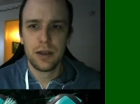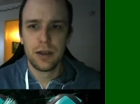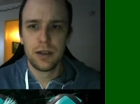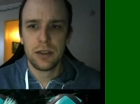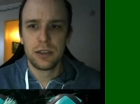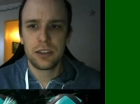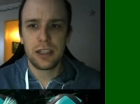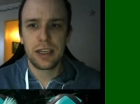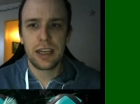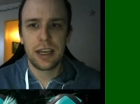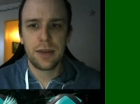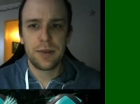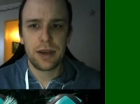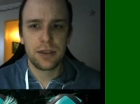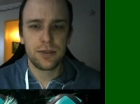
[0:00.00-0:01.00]

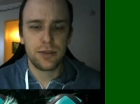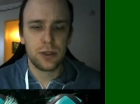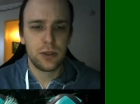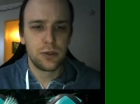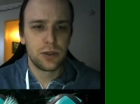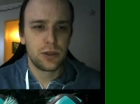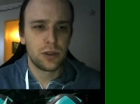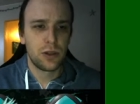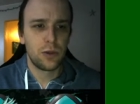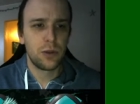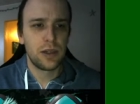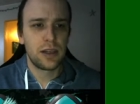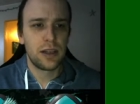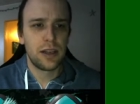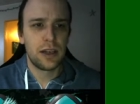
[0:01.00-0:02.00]
Gigantamax forms, so
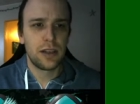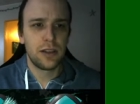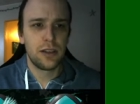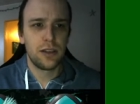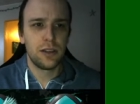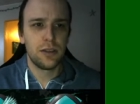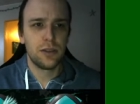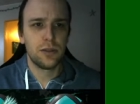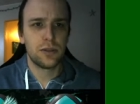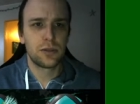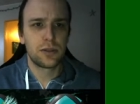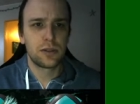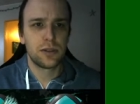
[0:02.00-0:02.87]
we can either use